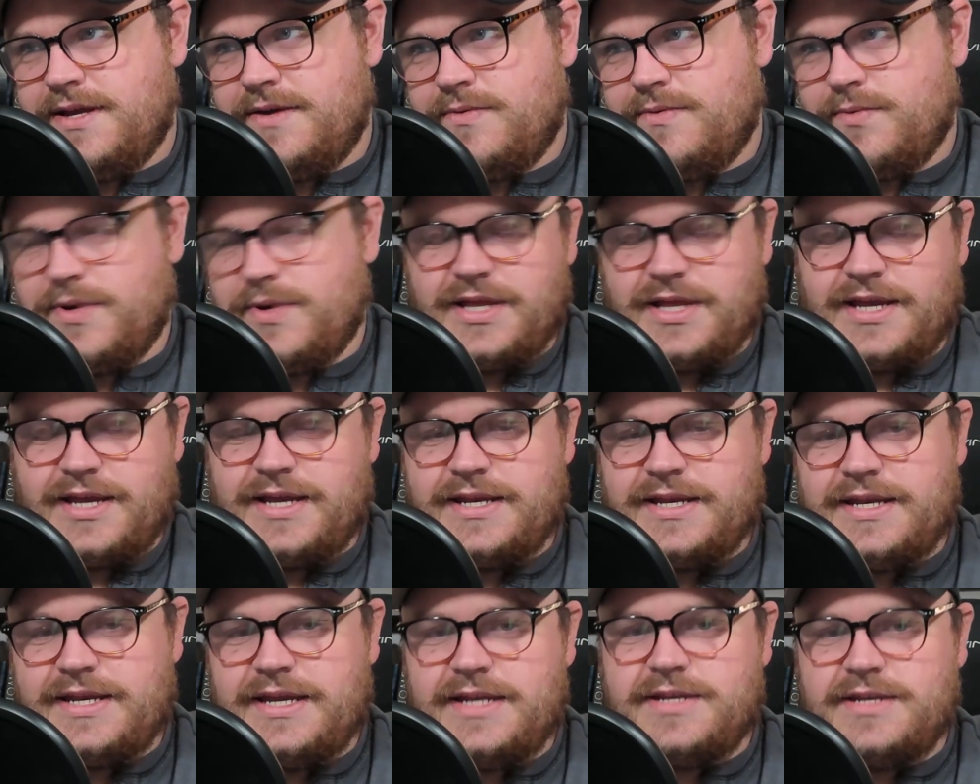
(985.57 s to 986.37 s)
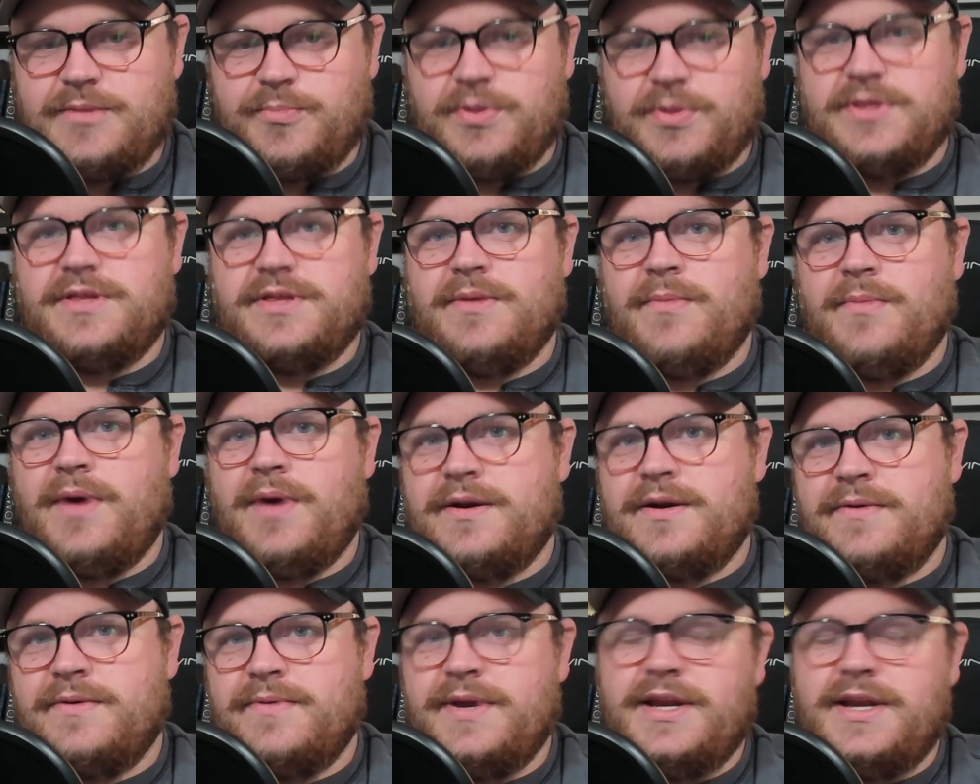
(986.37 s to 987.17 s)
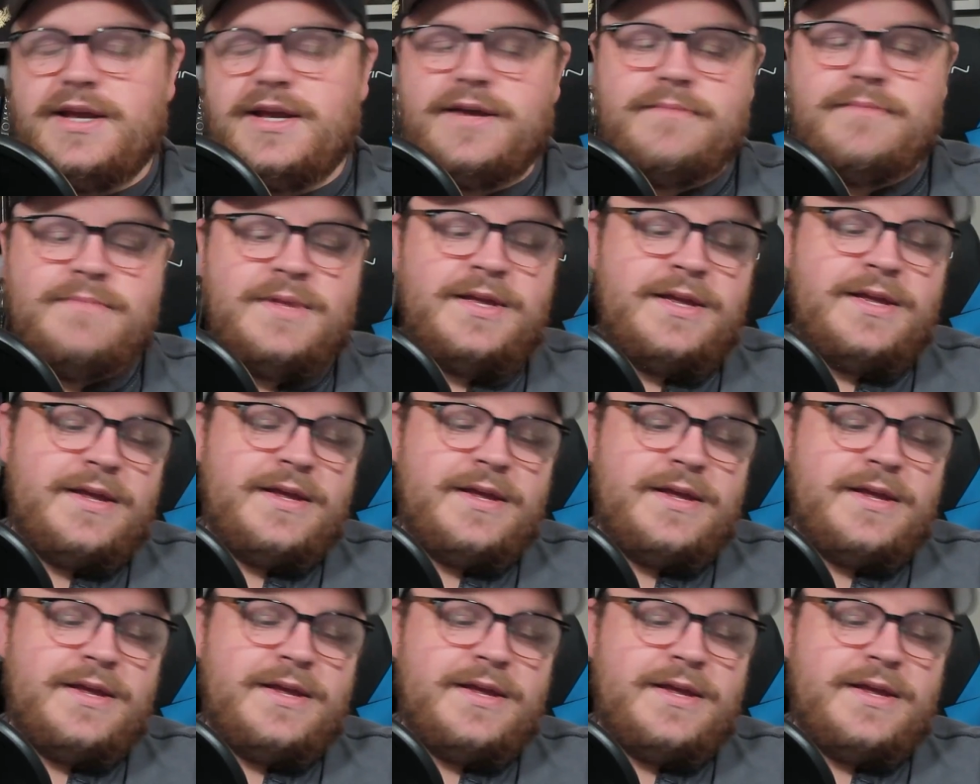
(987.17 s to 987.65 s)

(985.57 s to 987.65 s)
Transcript: really a need to put them on Arena.